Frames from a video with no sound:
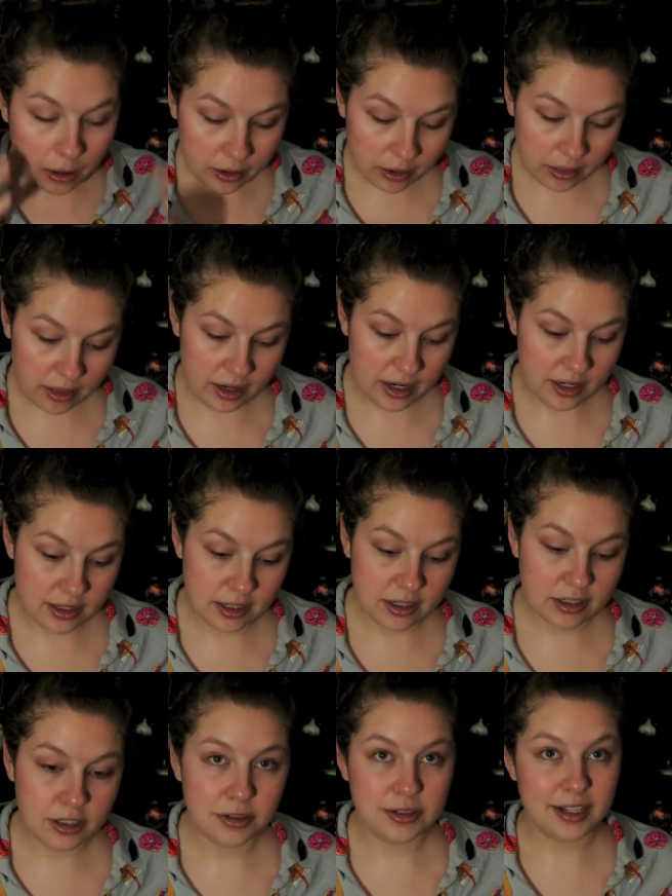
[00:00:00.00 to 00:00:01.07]
than I did
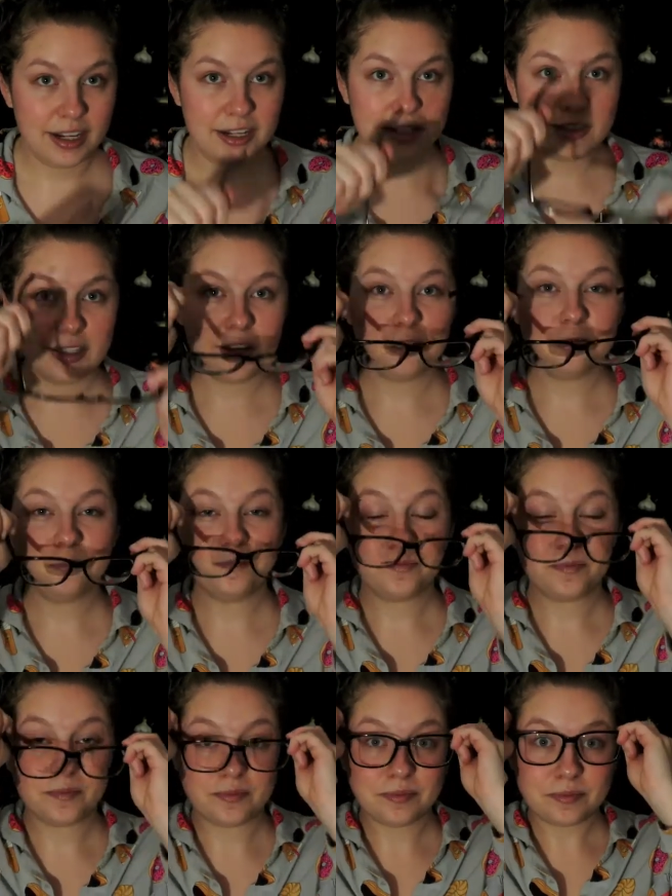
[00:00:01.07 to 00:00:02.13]
two seconds ago.
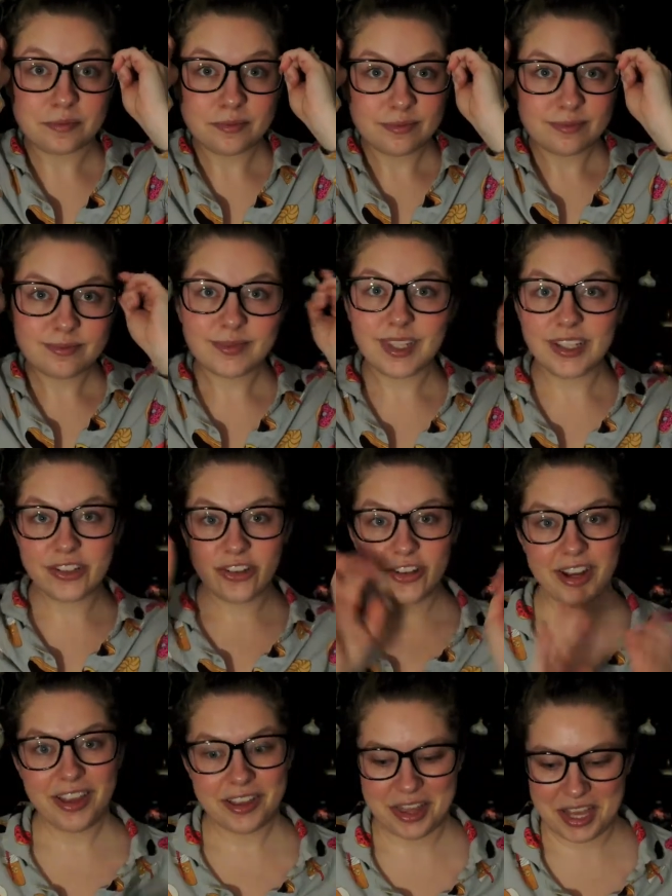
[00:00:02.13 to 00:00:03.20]
So
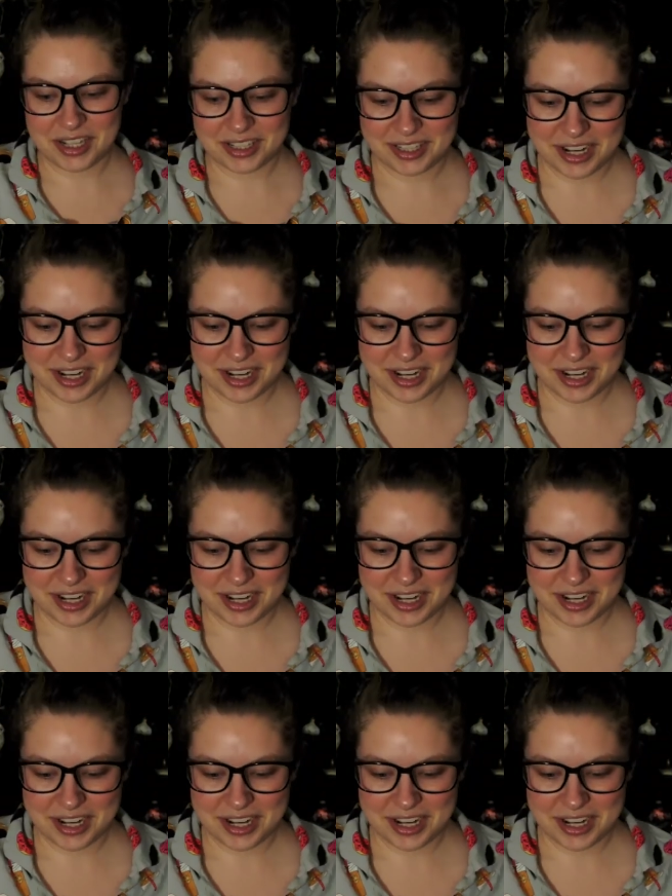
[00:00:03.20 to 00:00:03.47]
now that that's